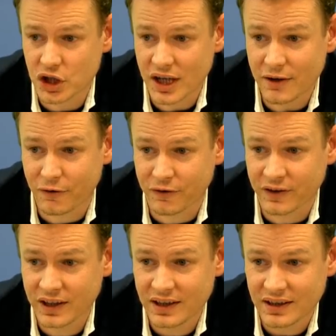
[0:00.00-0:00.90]
Jeff.
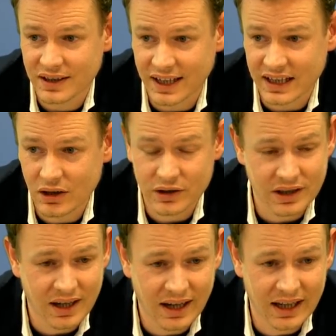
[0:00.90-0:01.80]

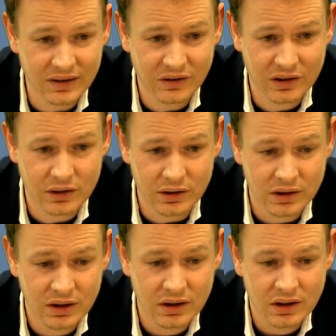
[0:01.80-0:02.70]
Cannot answer
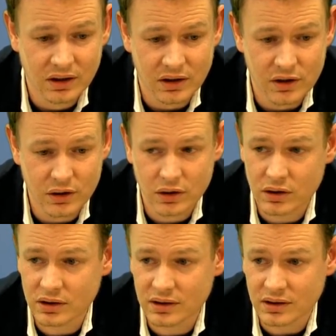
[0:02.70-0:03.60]

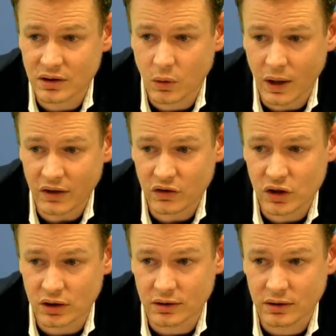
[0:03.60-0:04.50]
your
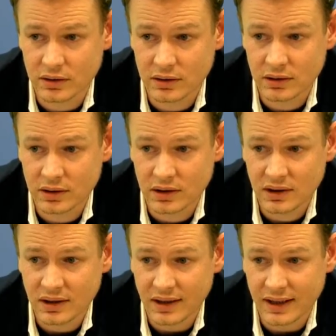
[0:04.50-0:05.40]
question.
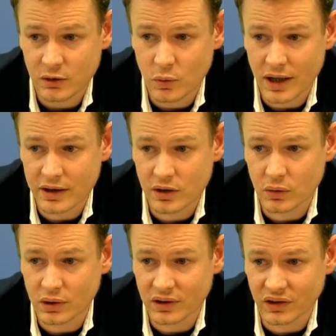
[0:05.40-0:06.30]

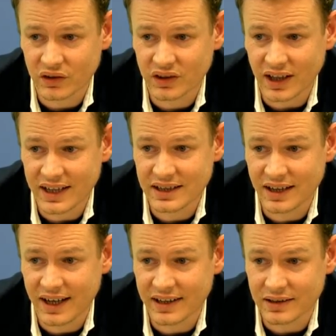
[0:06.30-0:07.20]
Eduardo
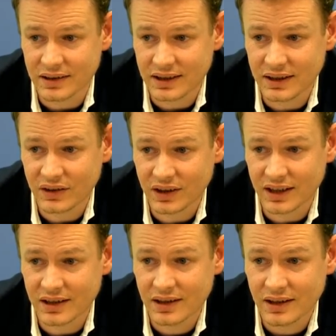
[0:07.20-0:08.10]
Zaidan is
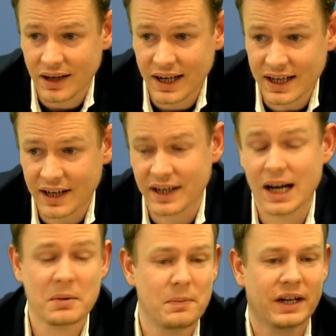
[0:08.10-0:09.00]
saying, "Hi Jan,
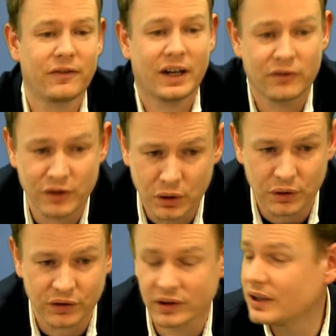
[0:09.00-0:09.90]
I'm a big fan of
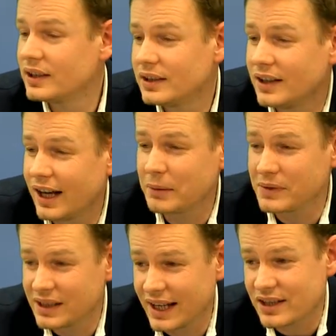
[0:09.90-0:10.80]
yours." I'm
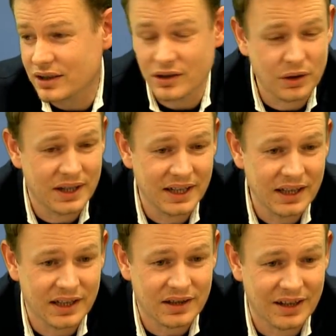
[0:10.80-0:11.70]
glad to hear
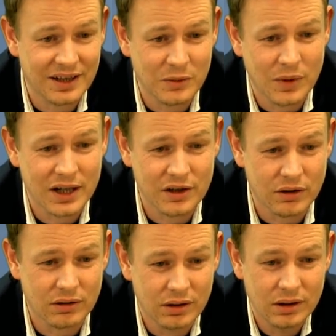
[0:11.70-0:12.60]
that, Eduardo.